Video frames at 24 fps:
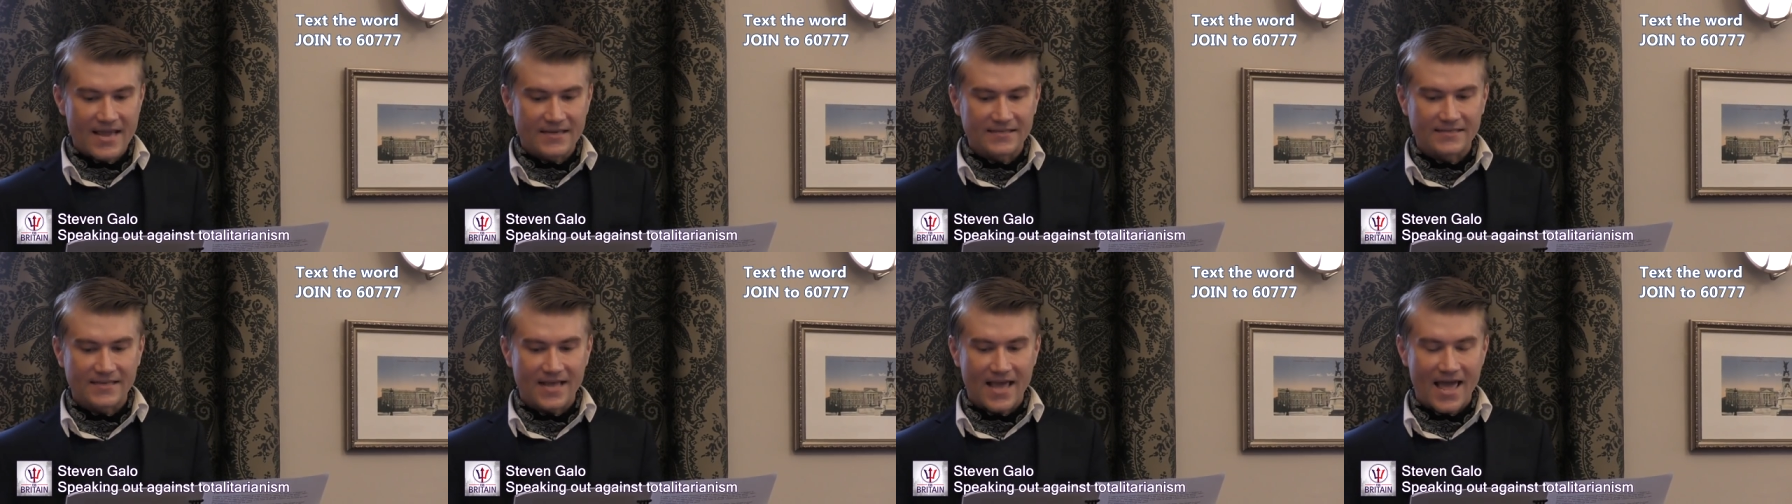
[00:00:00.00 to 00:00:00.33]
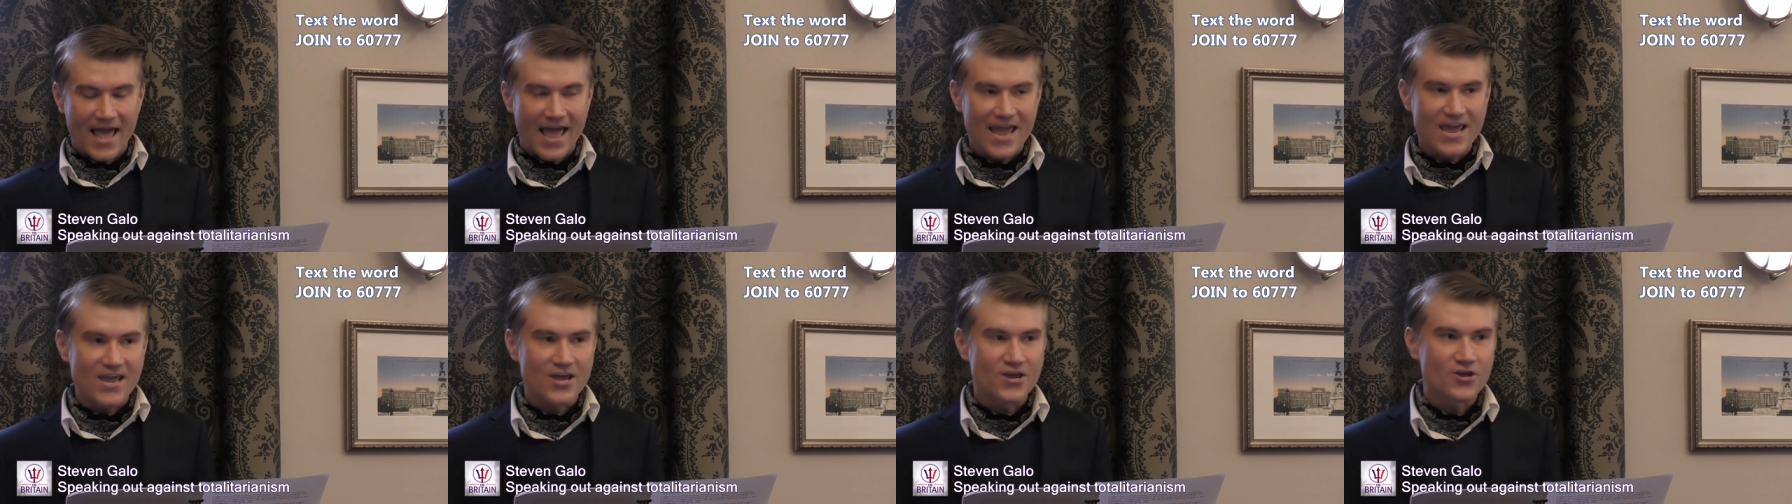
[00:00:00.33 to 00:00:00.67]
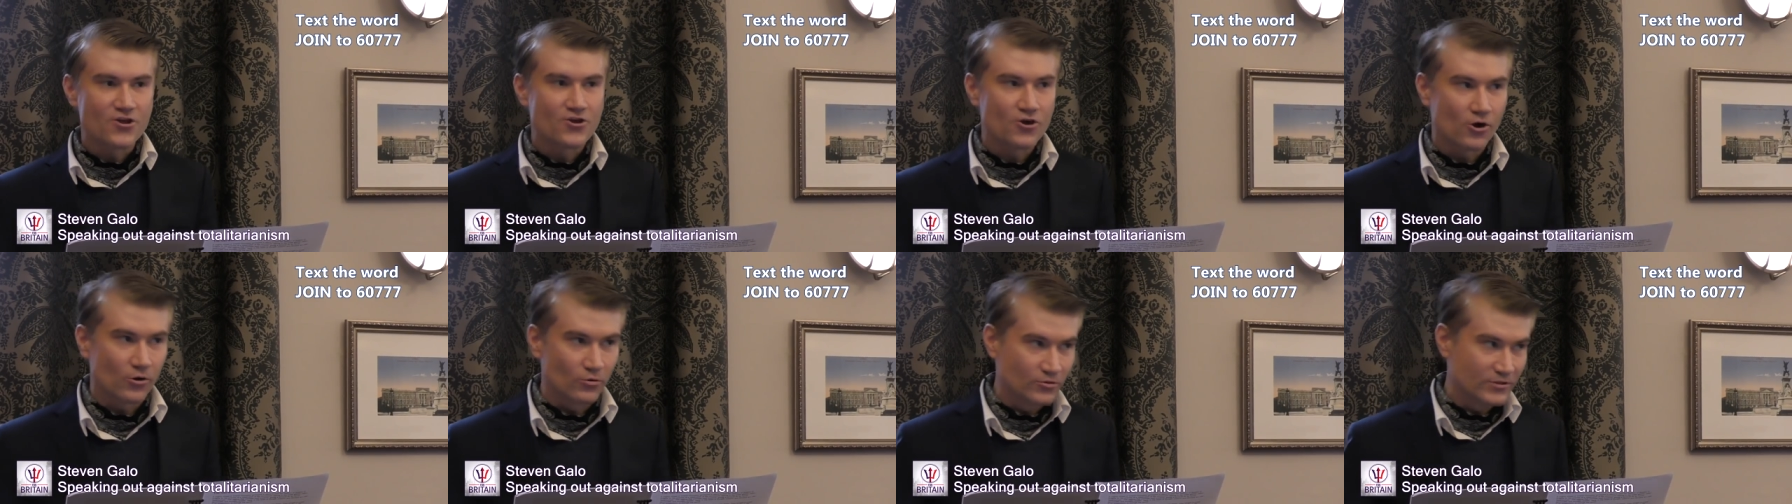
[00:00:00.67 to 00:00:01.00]
is a
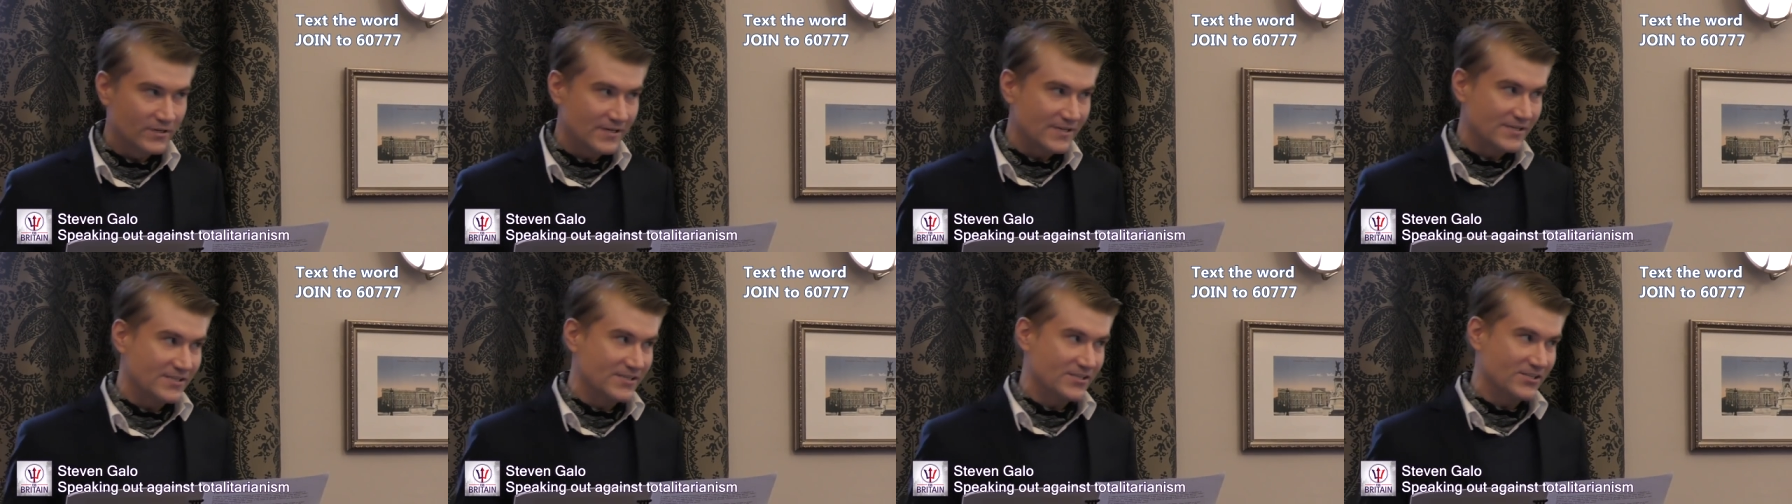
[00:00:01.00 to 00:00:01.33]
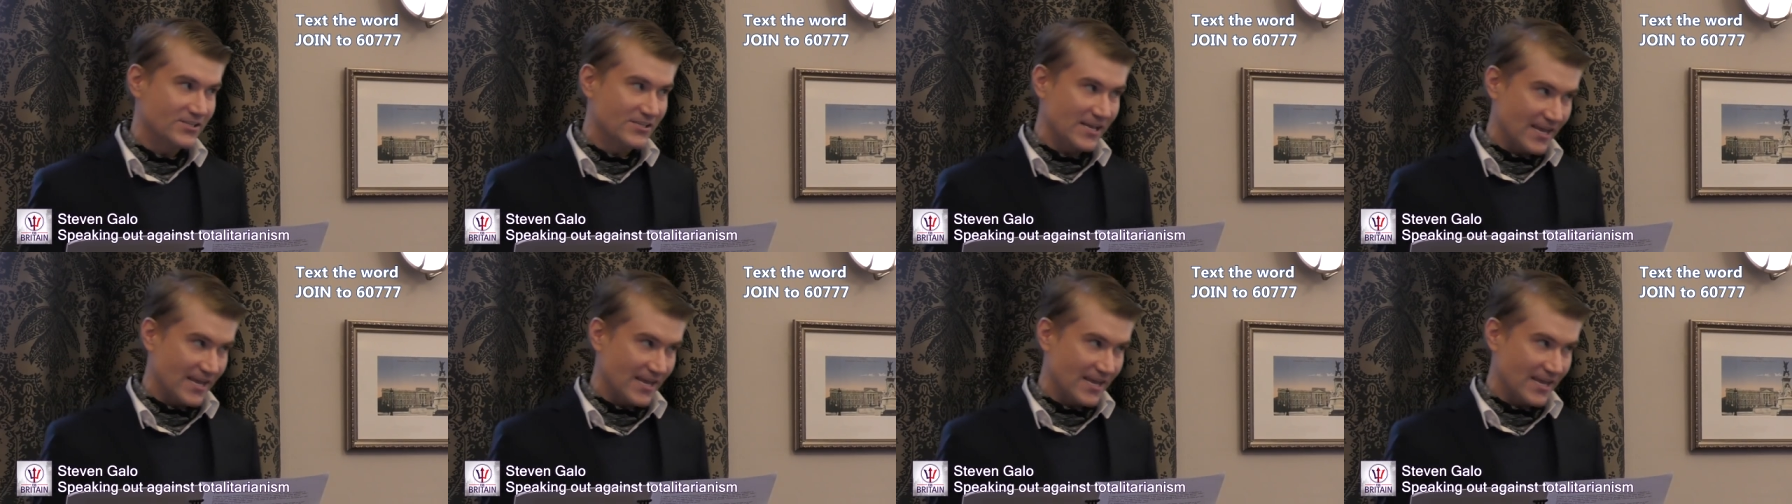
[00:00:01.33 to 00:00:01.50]
golden